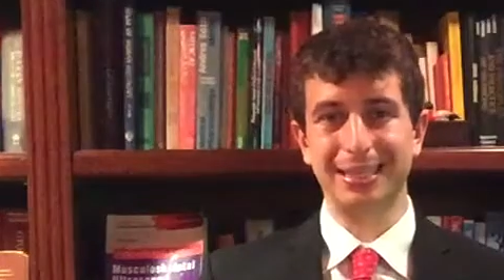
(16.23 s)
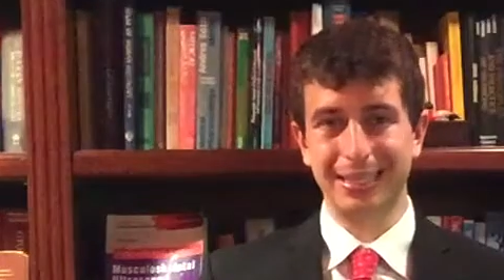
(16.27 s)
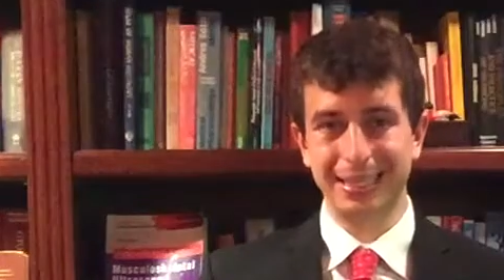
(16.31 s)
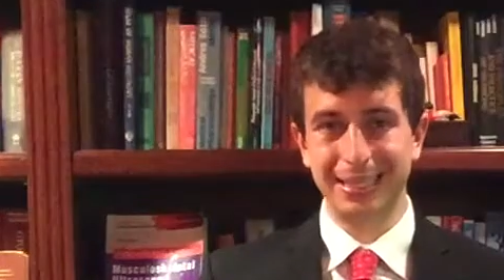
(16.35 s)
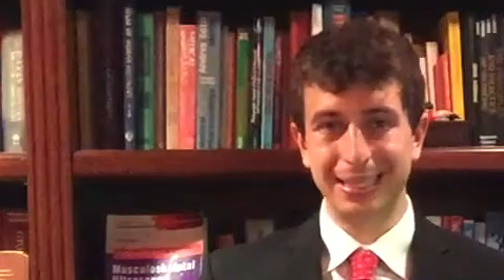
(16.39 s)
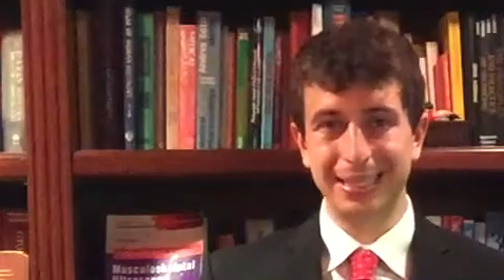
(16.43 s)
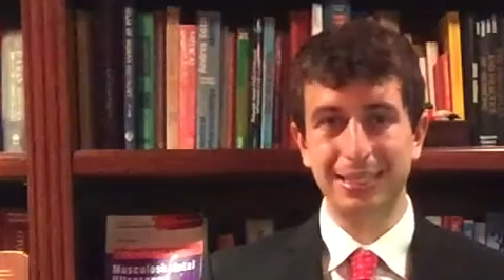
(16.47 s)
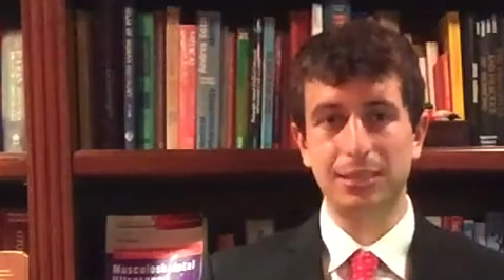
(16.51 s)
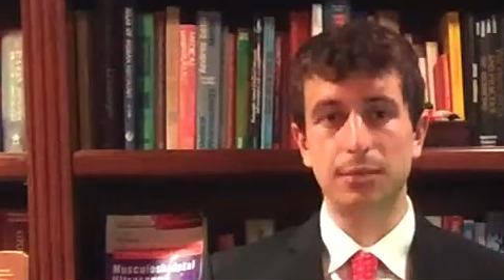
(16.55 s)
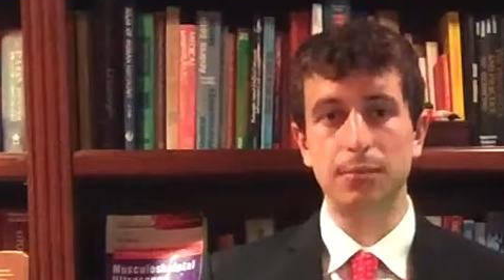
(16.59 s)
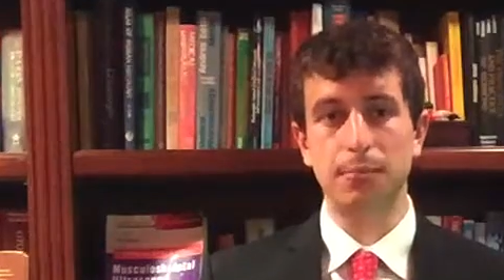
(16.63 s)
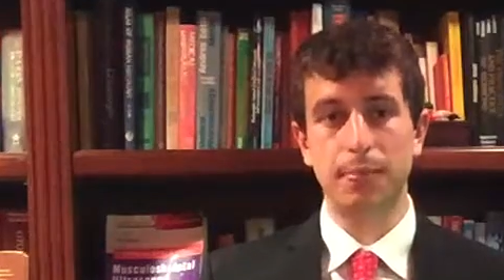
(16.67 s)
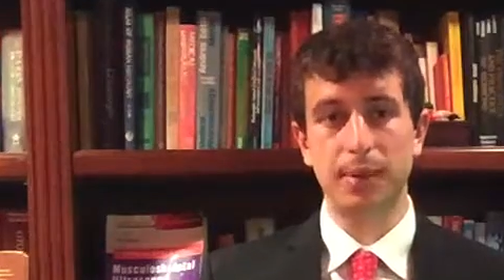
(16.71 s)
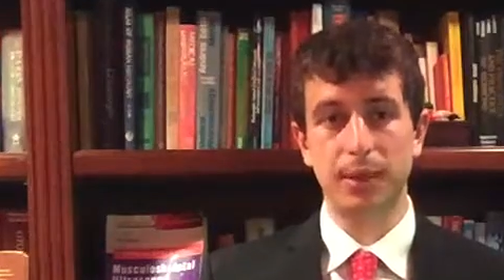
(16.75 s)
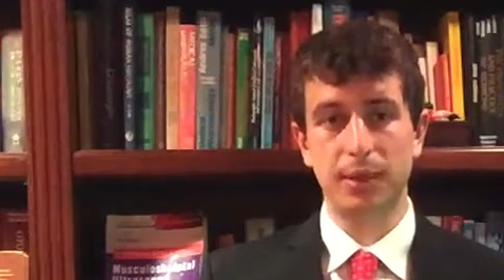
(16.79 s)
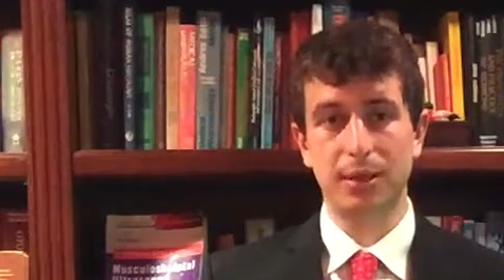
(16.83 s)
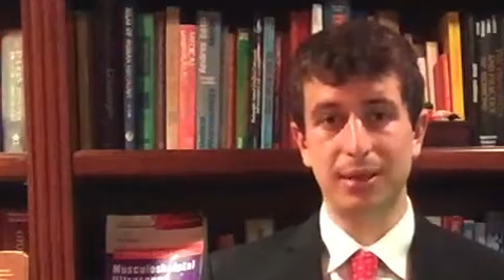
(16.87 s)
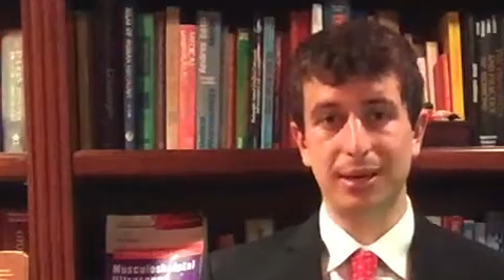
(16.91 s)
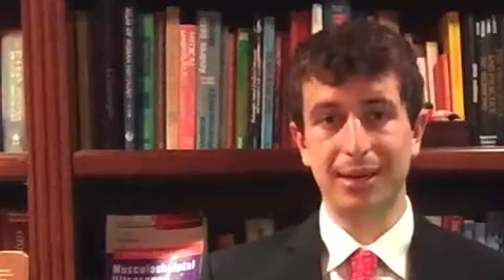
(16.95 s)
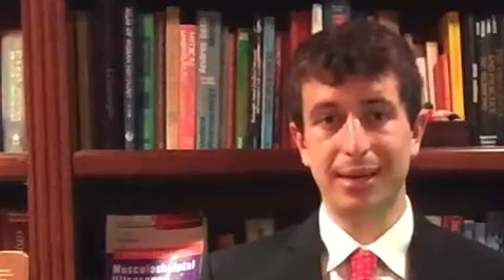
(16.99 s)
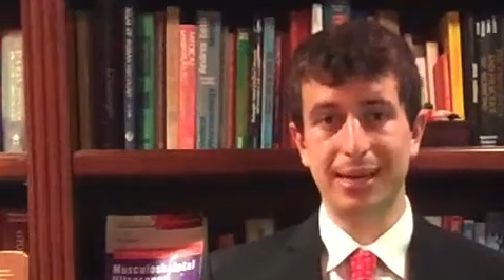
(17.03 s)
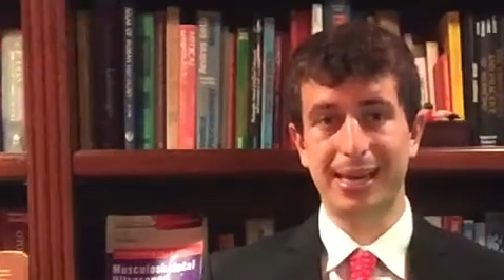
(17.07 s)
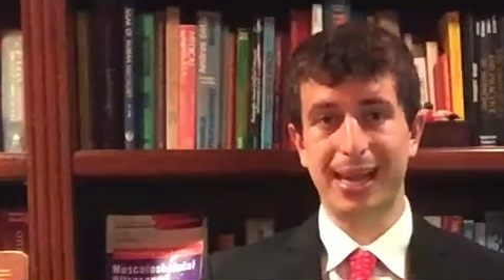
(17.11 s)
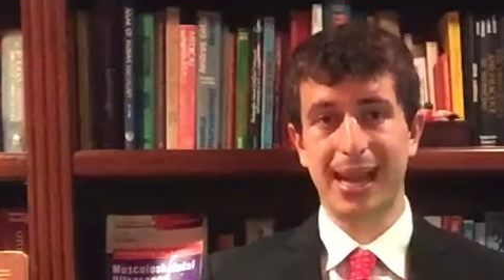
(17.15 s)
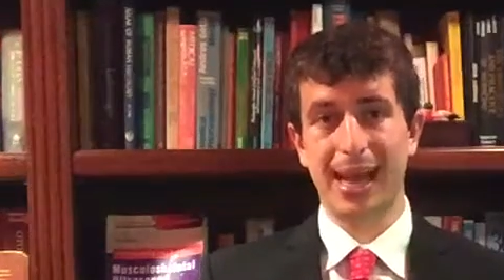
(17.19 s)

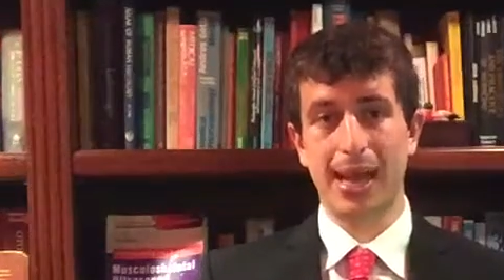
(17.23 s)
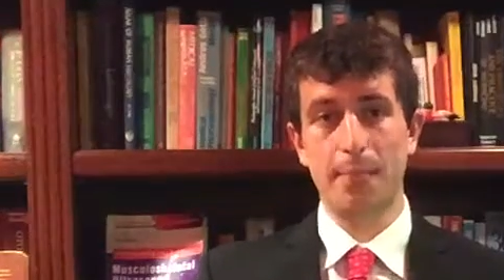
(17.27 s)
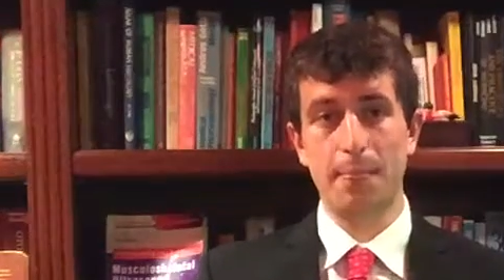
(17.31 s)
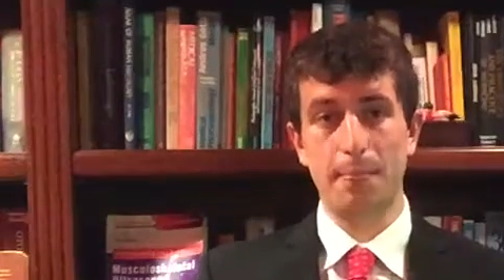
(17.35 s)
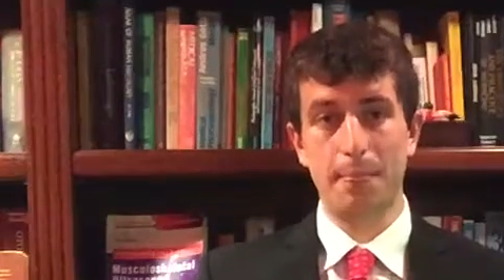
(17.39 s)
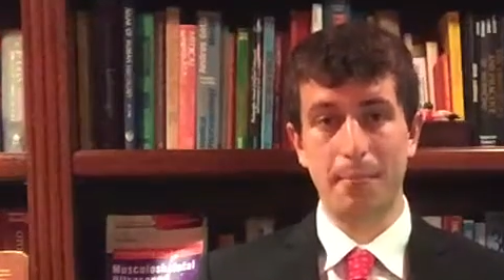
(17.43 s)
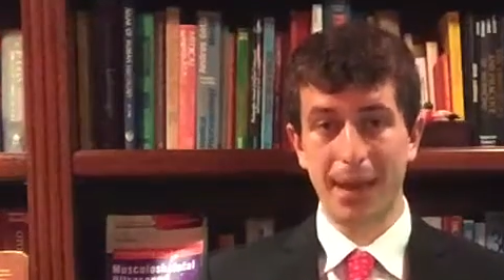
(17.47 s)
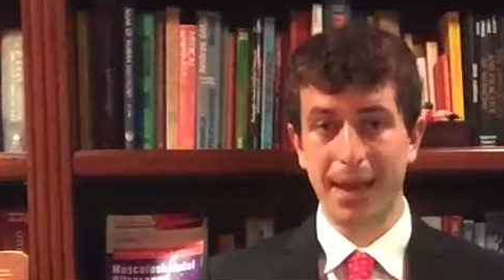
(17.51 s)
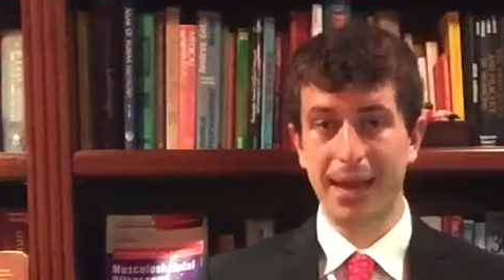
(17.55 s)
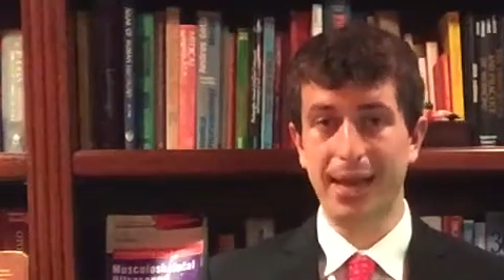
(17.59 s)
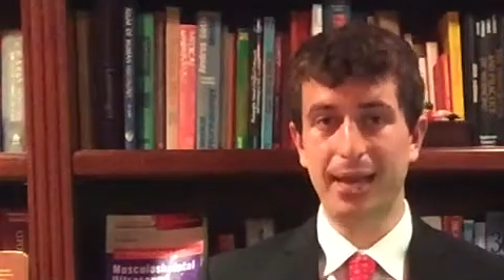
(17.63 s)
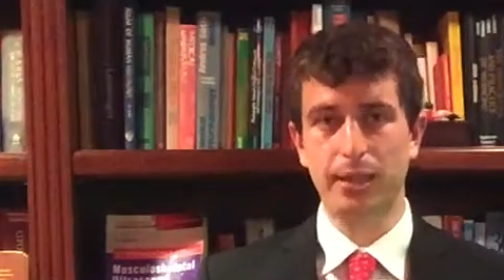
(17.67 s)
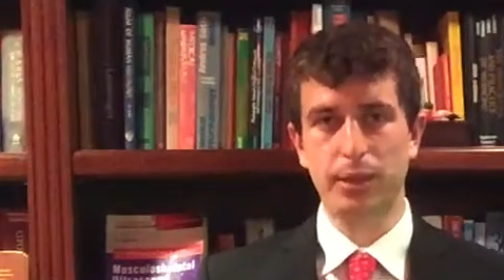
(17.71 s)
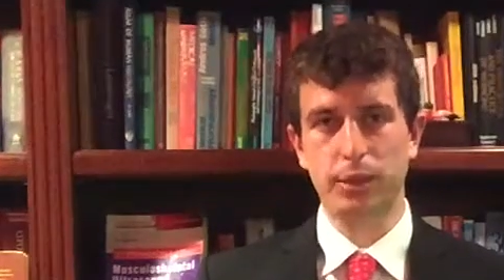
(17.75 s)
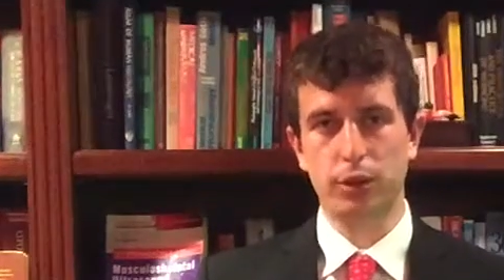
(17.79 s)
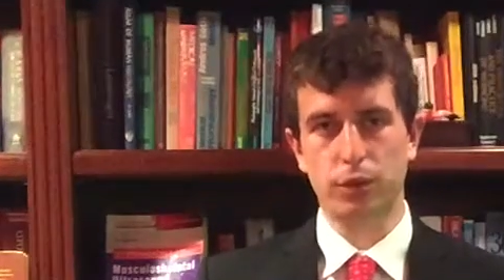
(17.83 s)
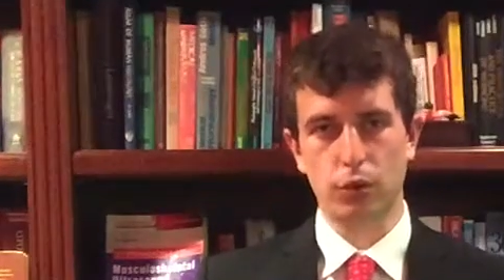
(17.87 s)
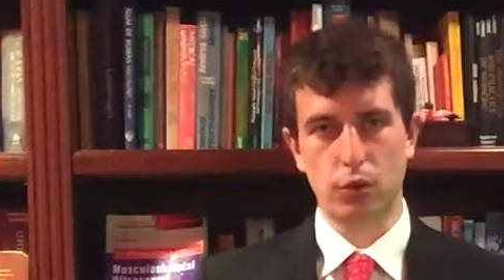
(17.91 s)
disability and pain